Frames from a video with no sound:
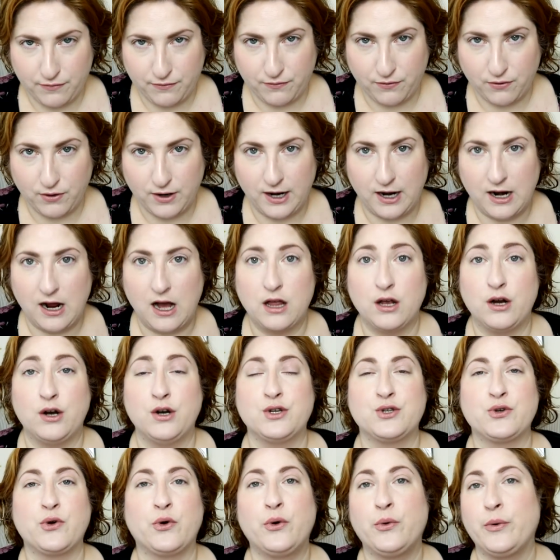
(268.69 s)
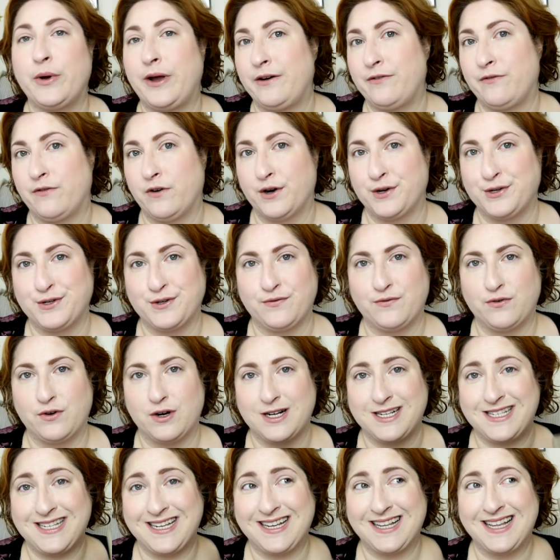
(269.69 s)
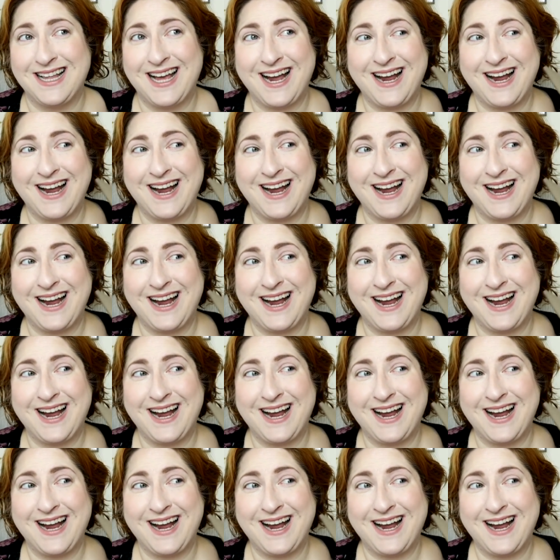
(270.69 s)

$40 or wait for a Sephora sale,